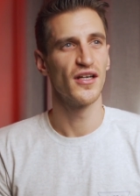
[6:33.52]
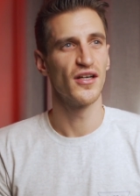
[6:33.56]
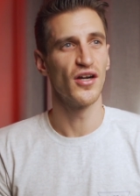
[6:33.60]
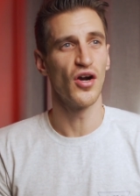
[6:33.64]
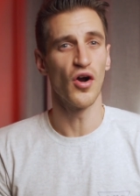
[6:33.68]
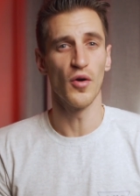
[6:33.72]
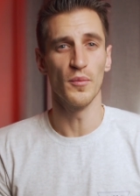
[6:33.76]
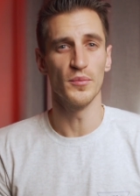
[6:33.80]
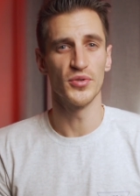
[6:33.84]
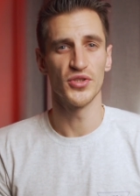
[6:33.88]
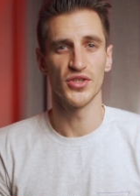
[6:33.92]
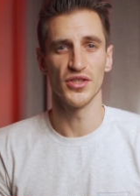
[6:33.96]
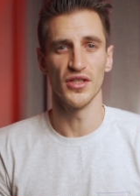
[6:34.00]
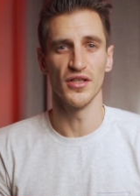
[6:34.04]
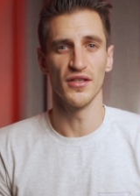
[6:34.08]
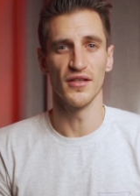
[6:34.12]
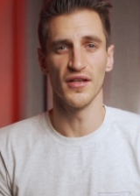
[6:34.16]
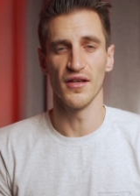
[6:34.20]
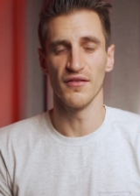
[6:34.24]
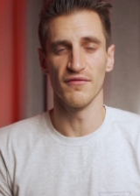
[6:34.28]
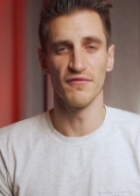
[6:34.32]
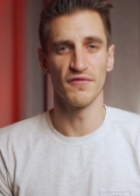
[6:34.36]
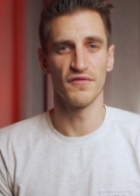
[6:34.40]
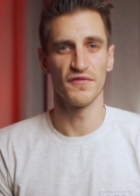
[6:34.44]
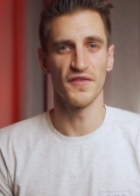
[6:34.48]
option
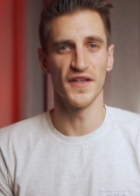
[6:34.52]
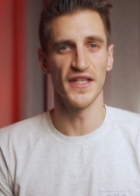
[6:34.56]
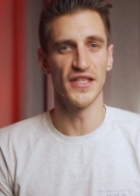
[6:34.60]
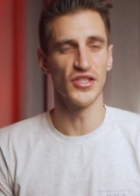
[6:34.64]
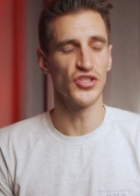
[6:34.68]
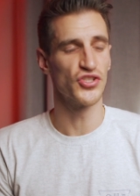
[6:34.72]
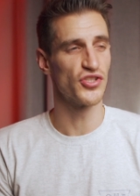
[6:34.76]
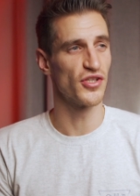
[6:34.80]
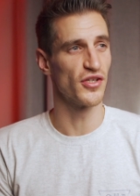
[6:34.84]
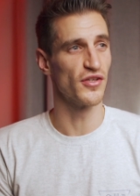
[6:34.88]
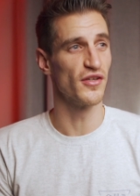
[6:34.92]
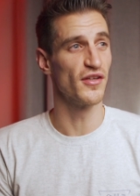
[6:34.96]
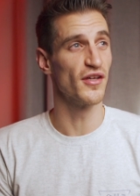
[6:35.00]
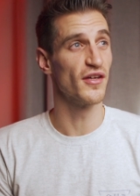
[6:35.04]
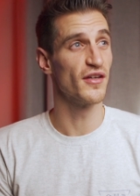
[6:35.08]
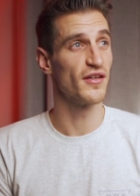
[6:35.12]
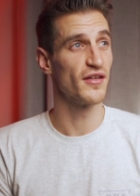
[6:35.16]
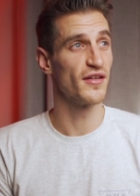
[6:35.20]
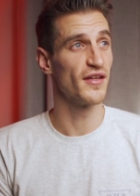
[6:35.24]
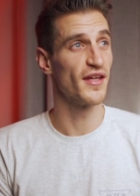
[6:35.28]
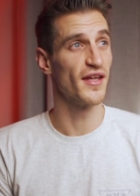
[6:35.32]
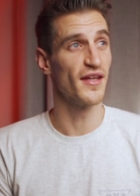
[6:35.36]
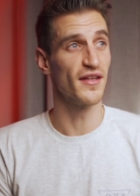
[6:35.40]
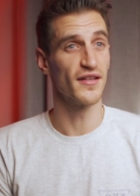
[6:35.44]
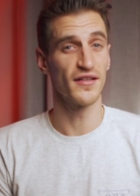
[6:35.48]
and feature
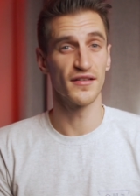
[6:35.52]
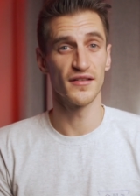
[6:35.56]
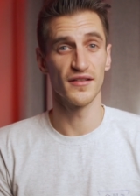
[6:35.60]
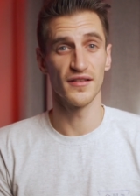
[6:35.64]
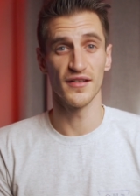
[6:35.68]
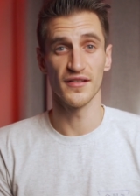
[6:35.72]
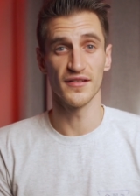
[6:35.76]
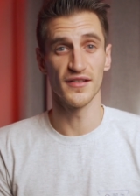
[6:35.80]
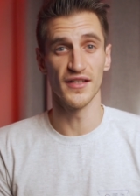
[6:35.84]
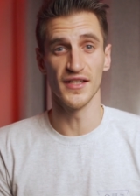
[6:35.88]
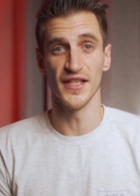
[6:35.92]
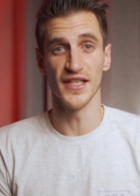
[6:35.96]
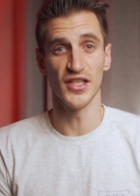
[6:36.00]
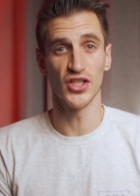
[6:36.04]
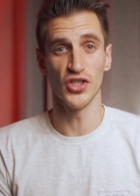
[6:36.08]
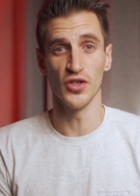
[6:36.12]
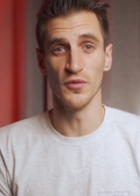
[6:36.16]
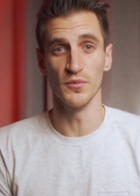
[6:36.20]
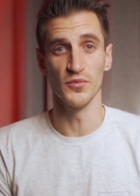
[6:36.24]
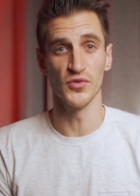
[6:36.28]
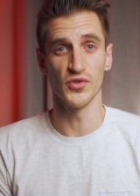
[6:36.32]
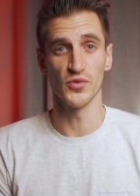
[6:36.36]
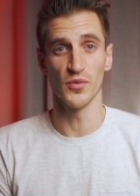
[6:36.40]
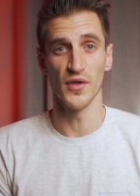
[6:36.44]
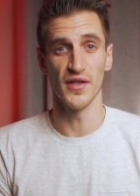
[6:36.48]
that it that it
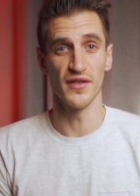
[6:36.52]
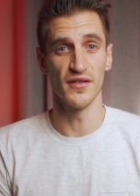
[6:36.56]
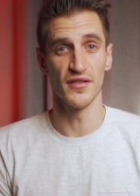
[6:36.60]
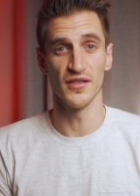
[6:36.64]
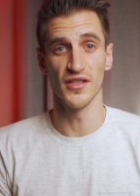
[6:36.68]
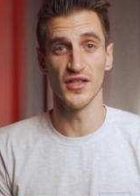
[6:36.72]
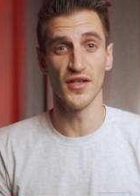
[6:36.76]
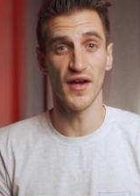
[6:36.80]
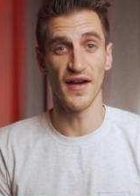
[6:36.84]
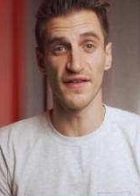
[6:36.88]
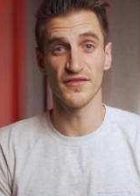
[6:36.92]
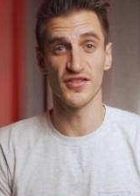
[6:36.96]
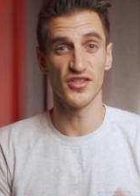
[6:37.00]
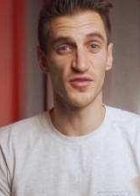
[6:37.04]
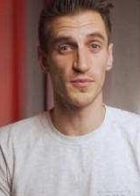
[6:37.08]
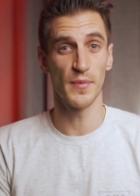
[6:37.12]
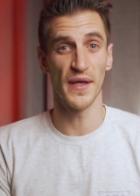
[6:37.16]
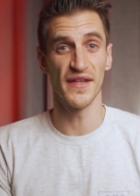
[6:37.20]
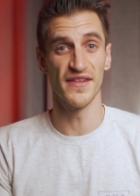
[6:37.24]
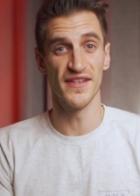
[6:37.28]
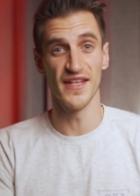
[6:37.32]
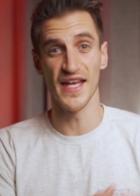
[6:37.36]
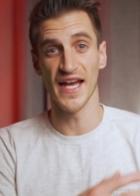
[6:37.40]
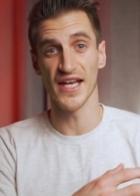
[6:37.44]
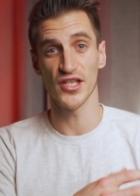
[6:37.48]
comes with, and you don't have to
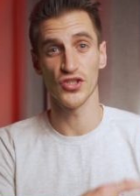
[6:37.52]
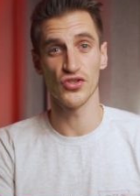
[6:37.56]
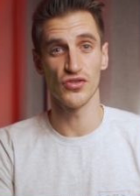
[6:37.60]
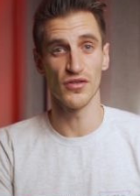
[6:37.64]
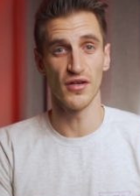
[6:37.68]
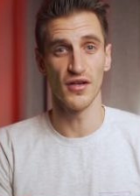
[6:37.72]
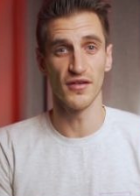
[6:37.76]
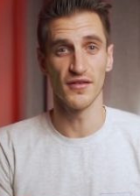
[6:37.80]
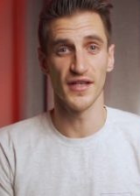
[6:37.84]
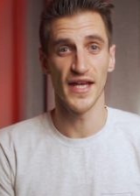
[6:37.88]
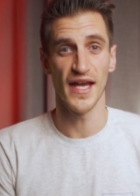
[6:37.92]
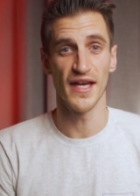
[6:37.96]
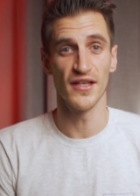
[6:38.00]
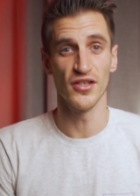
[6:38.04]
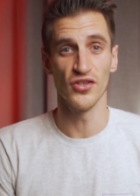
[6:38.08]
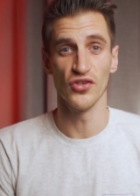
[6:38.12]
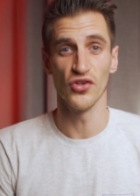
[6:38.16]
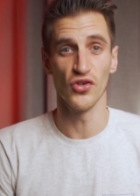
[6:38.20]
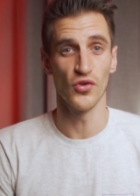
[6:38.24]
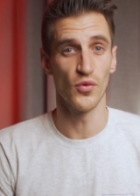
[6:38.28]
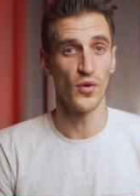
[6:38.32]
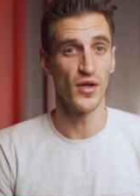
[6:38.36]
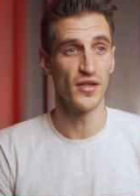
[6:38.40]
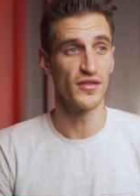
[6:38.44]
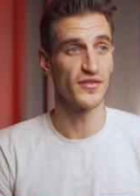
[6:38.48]
spend the extra on getting
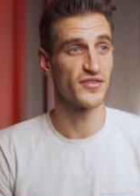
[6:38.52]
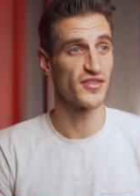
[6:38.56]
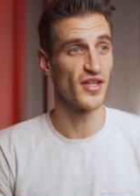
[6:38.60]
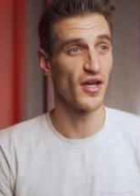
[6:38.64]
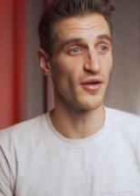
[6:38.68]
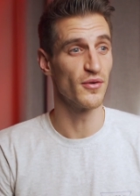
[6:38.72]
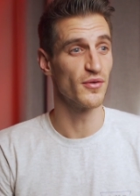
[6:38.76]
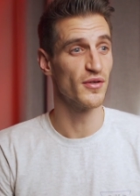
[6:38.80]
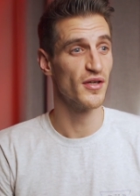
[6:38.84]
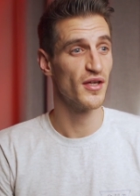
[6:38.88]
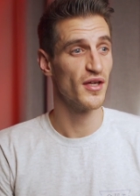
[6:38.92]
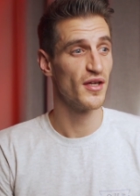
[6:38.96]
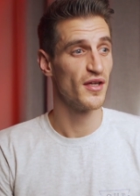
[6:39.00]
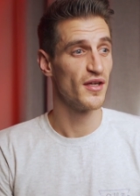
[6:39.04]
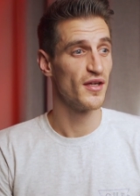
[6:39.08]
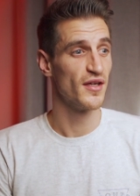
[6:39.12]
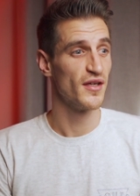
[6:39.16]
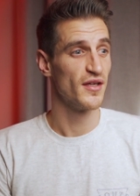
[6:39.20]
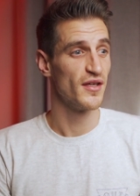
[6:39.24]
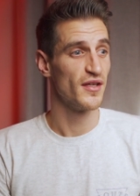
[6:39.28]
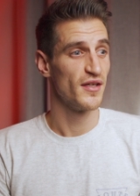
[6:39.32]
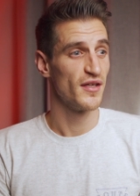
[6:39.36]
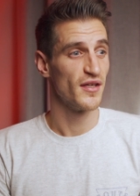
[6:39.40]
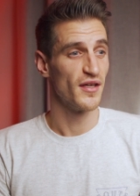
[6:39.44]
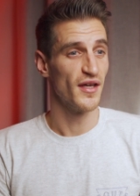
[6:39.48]
another one. So
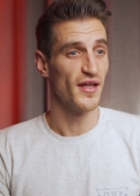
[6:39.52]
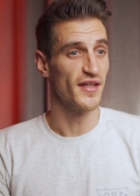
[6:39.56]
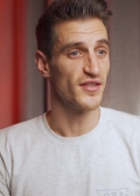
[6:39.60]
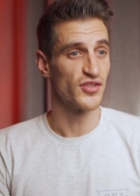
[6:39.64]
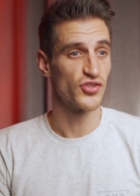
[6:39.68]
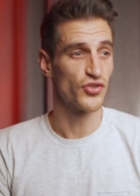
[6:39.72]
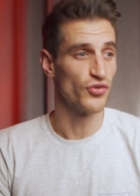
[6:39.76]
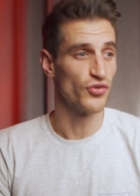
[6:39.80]
uh, it's